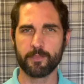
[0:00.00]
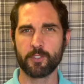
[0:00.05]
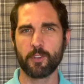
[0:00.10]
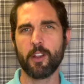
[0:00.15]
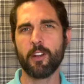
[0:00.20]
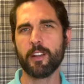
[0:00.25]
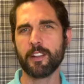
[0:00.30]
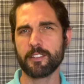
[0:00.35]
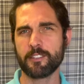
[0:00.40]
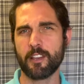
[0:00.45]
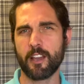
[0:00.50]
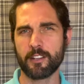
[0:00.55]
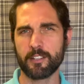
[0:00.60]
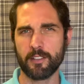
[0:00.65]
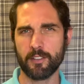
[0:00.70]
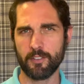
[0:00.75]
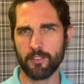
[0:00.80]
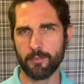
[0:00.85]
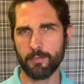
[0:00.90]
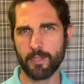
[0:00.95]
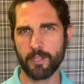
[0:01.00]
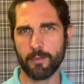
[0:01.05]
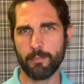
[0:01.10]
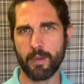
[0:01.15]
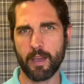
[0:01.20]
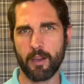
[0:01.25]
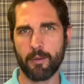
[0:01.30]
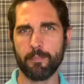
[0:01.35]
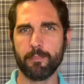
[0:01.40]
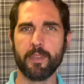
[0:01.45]
So I already talked a little bit
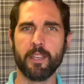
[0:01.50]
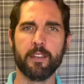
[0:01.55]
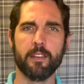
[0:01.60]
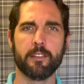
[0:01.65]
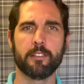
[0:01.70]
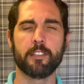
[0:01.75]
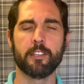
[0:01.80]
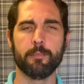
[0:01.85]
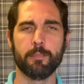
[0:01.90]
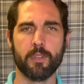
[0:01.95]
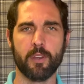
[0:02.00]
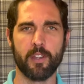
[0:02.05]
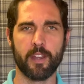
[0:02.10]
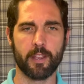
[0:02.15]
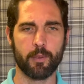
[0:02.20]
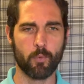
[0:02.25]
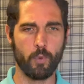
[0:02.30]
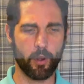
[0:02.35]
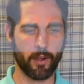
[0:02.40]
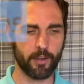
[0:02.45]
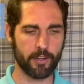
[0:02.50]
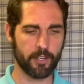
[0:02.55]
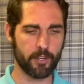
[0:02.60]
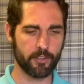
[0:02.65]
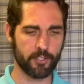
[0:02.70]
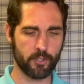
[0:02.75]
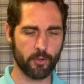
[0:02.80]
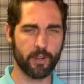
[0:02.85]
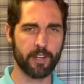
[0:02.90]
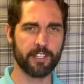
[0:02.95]
about being in community, where
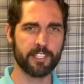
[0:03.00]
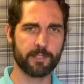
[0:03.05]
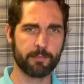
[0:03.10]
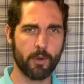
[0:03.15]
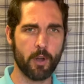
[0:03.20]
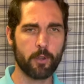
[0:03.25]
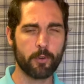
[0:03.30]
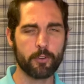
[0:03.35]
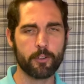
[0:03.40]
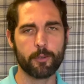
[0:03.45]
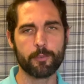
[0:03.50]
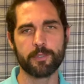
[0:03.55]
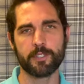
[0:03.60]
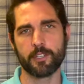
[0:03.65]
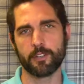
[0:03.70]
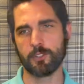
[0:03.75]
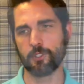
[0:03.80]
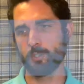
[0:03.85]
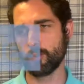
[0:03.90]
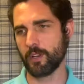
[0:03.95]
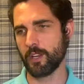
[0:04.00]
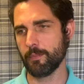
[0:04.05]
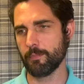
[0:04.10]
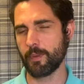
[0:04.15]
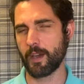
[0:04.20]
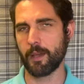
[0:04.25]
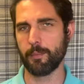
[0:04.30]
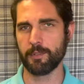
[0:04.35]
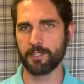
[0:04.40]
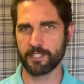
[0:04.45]
you're joining small groups, you're joining
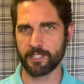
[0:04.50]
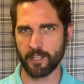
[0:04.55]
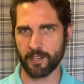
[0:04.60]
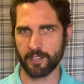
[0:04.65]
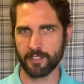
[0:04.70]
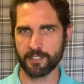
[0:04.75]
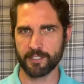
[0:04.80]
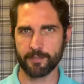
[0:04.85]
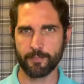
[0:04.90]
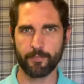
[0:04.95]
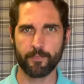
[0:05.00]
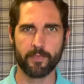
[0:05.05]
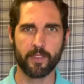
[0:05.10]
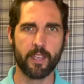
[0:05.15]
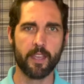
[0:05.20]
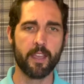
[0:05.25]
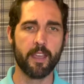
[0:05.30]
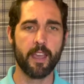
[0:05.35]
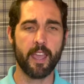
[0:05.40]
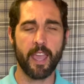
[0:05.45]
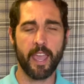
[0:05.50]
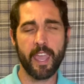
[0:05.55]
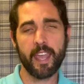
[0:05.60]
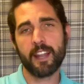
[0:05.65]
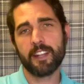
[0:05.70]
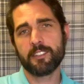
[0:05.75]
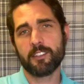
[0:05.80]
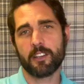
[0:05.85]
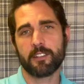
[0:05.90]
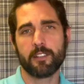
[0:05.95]
Bible studies.
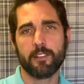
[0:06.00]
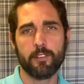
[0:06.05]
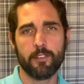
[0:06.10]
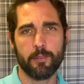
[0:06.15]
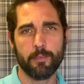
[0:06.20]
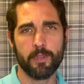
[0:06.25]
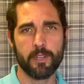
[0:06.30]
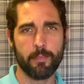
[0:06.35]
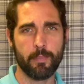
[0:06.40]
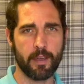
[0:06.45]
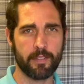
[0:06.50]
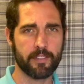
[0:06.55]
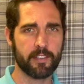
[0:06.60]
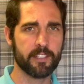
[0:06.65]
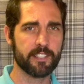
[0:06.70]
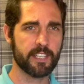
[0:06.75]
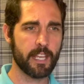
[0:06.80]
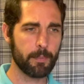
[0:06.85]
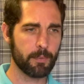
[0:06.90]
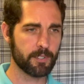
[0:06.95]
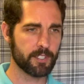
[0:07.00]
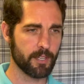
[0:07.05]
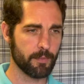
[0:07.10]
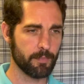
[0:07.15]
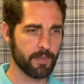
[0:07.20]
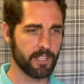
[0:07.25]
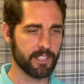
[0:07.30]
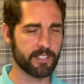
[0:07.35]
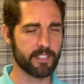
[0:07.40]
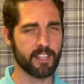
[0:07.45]
And I talked a little bit about the
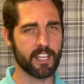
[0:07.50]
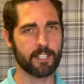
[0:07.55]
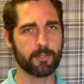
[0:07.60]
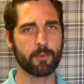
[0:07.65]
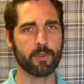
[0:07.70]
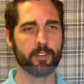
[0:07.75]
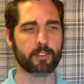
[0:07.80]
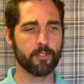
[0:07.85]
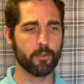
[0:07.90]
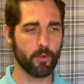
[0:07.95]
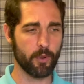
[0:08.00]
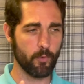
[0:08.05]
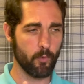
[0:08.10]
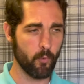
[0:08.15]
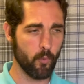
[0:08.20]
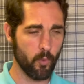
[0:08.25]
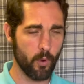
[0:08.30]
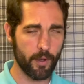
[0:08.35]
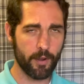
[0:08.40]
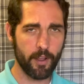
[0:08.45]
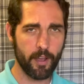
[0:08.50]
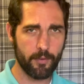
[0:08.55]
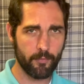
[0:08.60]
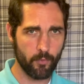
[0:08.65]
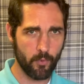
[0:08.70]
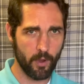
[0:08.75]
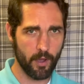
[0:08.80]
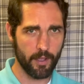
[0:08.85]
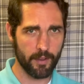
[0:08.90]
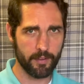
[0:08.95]
discipleship piece, and that's where you're doing
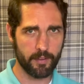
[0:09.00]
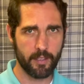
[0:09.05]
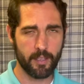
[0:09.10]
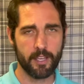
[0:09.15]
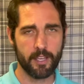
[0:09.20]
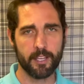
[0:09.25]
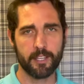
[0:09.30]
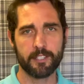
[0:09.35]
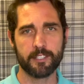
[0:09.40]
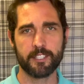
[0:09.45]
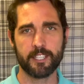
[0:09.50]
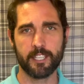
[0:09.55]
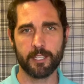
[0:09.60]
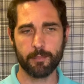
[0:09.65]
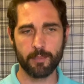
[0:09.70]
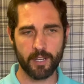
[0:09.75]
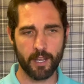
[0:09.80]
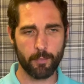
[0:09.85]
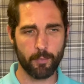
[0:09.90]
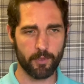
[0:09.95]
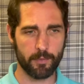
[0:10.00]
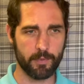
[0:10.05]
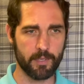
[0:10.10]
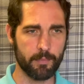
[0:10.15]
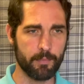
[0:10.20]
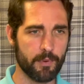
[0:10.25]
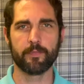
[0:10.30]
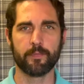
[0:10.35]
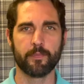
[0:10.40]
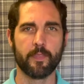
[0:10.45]
one-on-one, teaming up with
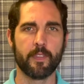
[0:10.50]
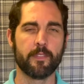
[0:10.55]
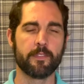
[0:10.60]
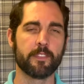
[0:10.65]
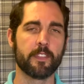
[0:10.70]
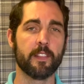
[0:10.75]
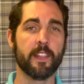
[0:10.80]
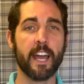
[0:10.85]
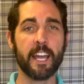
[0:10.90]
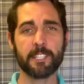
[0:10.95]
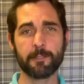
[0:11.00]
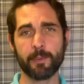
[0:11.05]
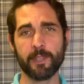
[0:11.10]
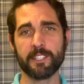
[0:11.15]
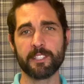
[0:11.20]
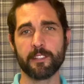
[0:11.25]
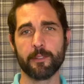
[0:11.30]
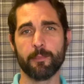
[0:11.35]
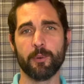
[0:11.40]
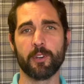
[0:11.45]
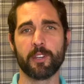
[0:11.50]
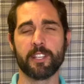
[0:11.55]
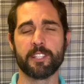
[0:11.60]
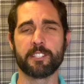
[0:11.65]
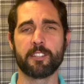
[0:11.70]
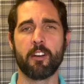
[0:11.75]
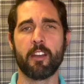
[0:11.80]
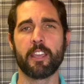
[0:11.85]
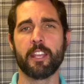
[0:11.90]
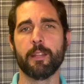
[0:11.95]
people. The last piece of the book is
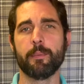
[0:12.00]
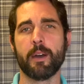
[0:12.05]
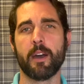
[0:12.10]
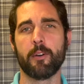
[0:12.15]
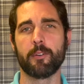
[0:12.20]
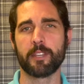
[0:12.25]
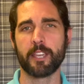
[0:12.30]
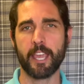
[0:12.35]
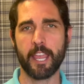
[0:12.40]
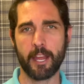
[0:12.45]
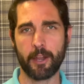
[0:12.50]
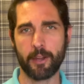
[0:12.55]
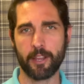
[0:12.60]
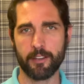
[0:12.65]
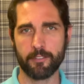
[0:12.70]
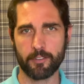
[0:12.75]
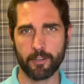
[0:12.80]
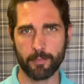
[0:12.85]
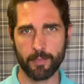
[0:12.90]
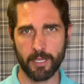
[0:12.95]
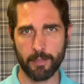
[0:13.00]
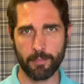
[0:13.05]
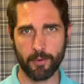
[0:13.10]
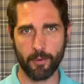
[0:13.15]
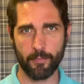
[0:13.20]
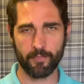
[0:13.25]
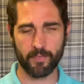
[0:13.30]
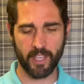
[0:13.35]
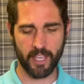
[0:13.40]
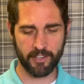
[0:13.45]
talking about caring for
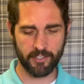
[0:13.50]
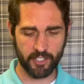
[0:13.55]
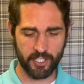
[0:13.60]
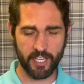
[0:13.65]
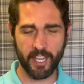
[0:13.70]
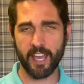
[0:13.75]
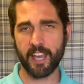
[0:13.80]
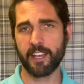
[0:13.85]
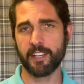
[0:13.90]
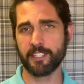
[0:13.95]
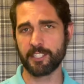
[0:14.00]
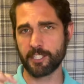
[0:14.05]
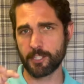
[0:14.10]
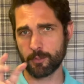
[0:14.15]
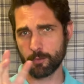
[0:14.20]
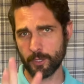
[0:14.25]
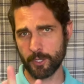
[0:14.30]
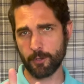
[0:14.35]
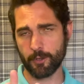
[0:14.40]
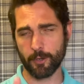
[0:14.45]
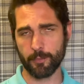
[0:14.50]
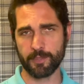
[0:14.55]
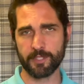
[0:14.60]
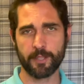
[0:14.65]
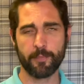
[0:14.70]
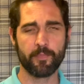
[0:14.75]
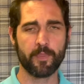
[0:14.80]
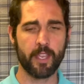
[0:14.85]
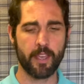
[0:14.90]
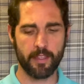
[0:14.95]
people, and she has 3
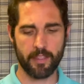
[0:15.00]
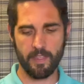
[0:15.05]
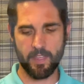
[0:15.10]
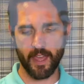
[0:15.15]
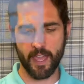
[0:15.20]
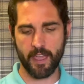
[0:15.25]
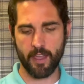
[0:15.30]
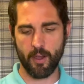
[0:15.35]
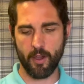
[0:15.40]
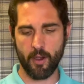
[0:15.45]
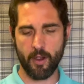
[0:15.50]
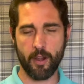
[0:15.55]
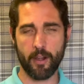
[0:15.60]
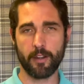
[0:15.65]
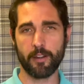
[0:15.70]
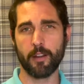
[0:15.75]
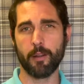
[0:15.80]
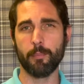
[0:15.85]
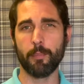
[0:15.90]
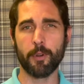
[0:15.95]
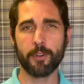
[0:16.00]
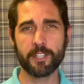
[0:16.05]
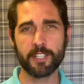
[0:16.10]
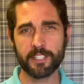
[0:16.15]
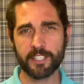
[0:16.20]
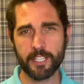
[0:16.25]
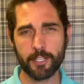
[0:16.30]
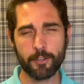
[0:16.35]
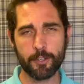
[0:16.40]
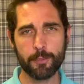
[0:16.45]
groups. They are
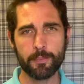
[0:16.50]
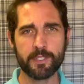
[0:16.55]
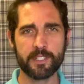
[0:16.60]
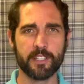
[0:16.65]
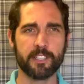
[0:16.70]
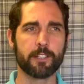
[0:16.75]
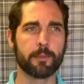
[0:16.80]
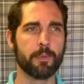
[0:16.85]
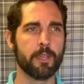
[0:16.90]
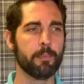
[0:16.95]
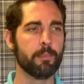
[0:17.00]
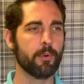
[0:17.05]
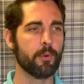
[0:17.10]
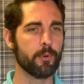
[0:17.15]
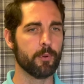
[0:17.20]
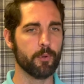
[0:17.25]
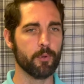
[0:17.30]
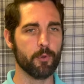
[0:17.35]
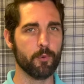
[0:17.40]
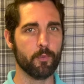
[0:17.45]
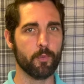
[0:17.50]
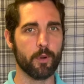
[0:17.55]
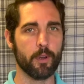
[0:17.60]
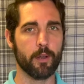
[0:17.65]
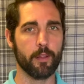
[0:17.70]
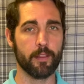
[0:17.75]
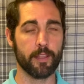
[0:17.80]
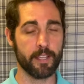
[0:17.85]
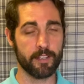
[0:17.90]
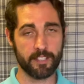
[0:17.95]
emergency groups. These are people who
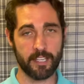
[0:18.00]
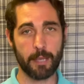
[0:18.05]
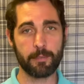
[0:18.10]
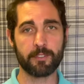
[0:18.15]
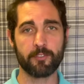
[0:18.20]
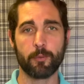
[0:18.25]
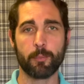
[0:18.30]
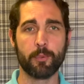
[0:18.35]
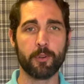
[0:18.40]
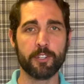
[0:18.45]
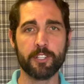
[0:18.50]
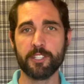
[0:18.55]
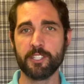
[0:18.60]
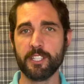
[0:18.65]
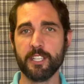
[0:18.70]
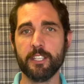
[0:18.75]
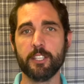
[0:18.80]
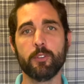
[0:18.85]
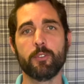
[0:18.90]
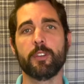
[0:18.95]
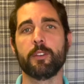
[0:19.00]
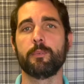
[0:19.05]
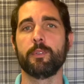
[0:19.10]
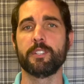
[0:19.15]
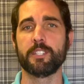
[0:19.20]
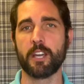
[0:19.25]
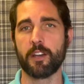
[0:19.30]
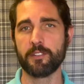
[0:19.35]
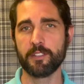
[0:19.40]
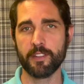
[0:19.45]
will, in times of emergency, you can
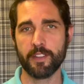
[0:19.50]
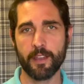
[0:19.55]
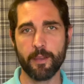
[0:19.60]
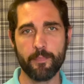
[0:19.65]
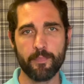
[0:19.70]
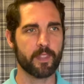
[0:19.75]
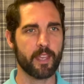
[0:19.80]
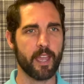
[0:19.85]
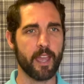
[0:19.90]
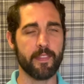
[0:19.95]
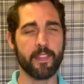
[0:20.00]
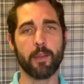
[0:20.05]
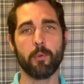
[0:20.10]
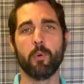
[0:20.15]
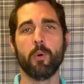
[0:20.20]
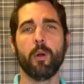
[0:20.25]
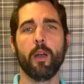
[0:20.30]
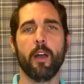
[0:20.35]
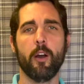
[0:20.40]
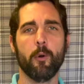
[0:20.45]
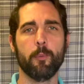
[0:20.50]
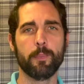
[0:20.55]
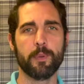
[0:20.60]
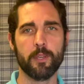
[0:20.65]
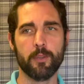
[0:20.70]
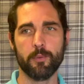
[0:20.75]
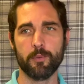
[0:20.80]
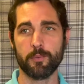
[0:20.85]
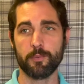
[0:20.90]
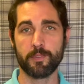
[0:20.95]
reach out to them, and they will help
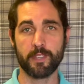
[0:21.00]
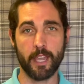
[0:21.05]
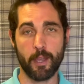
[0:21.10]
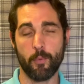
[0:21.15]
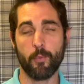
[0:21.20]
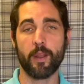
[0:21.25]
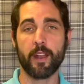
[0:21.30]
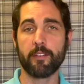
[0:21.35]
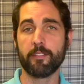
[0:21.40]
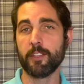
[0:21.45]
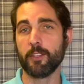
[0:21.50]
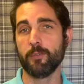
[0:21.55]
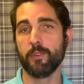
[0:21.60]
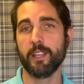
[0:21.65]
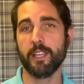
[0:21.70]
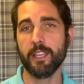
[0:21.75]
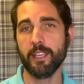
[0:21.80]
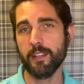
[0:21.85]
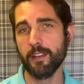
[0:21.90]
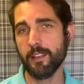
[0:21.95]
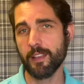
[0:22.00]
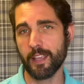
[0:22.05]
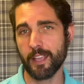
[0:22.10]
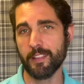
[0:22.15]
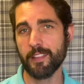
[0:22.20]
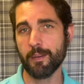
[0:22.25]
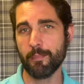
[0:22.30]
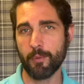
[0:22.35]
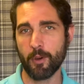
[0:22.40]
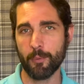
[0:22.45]
you get whatever you need
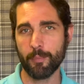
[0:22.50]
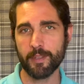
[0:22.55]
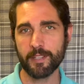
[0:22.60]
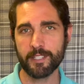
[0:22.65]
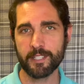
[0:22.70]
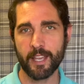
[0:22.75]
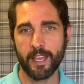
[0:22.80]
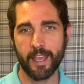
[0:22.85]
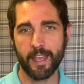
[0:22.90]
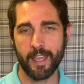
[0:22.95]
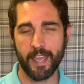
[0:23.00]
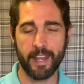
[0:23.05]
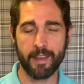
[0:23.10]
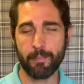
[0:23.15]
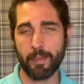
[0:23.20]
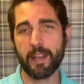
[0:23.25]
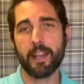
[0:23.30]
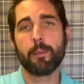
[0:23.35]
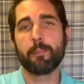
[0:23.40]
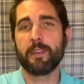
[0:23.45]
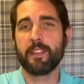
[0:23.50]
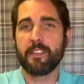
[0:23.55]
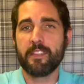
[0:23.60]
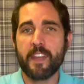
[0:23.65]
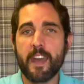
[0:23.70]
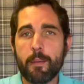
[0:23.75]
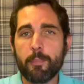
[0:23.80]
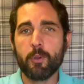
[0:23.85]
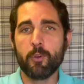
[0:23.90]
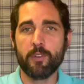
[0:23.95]
in the moment. And it may not be
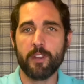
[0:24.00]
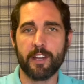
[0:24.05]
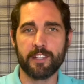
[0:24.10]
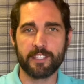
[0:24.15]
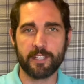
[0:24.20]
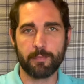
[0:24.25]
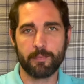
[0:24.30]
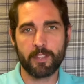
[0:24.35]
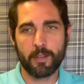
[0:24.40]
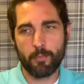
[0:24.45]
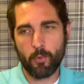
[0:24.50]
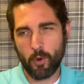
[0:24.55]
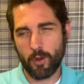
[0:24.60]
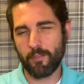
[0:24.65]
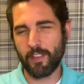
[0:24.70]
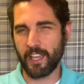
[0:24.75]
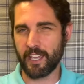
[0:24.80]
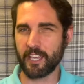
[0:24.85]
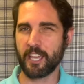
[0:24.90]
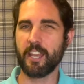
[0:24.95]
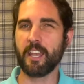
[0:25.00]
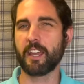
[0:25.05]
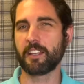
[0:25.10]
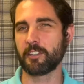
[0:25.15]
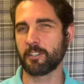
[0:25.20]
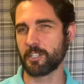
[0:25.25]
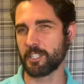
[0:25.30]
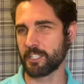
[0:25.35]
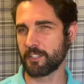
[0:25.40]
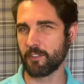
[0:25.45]
them who does it, but they're more of like
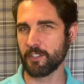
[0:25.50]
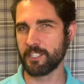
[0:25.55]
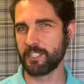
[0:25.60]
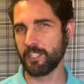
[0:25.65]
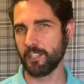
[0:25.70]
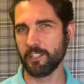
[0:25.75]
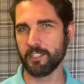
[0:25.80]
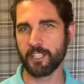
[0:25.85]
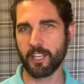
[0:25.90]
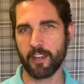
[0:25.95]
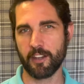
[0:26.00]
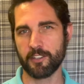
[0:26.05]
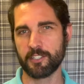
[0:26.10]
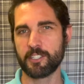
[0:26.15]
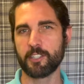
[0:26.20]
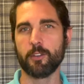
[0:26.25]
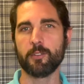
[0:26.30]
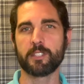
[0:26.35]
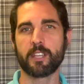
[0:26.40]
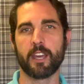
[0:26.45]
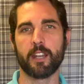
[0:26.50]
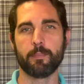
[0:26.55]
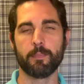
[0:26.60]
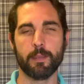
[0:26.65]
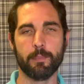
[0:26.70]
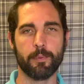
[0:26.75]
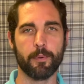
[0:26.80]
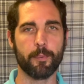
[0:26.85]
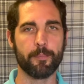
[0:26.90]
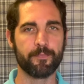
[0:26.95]
connectors, facilitators, those kind of
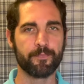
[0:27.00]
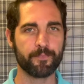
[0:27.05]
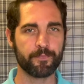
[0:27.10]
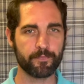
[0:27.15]
people.